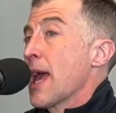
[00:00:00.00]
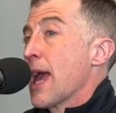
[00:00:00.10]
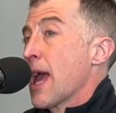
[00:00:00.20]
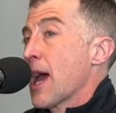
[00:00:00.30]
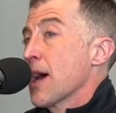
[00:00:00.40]

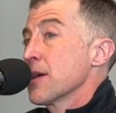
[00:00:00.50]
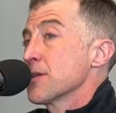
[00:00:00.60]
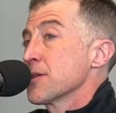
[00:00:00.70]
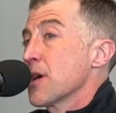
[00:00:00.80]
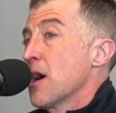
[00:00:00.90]

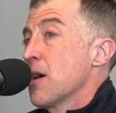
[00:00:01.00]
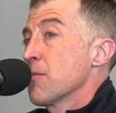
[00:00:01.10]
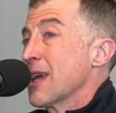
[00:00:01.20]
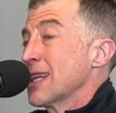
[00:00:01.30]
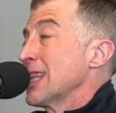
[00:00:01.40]
And
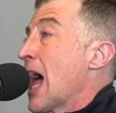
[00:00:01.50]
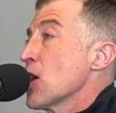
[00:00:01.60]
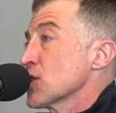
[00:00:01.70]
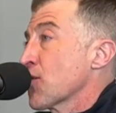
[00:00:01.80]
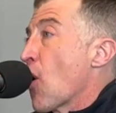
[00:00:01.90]
it
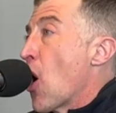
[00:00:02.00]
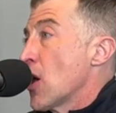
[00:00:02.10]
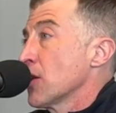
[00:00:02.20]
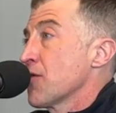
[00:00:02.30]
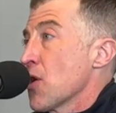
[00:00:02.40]
allows for
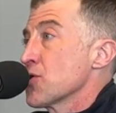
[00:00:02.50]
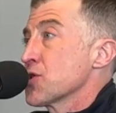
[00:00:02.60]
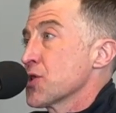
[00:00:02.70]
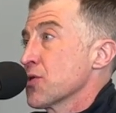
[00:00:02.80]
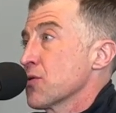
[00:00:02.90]
all of
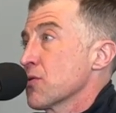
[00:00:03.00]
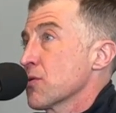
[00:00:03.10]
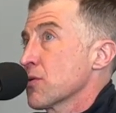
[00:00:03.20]
those to